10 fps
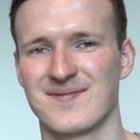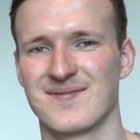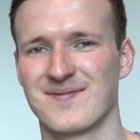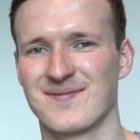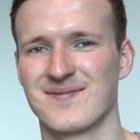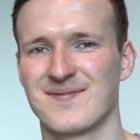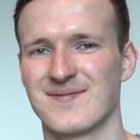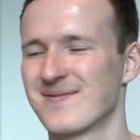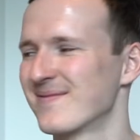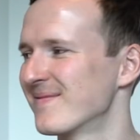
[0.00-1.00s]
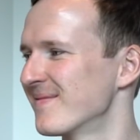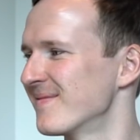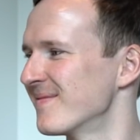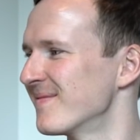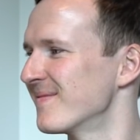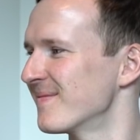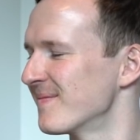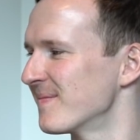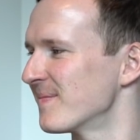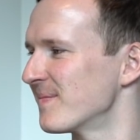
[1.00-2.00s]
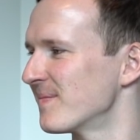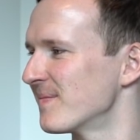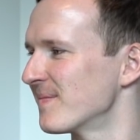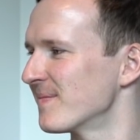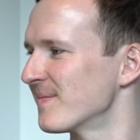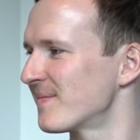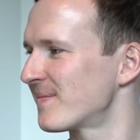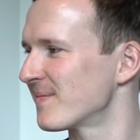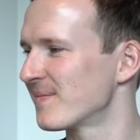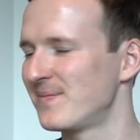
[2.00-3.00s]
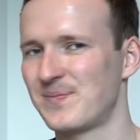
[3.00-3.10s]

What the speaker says: [no speech]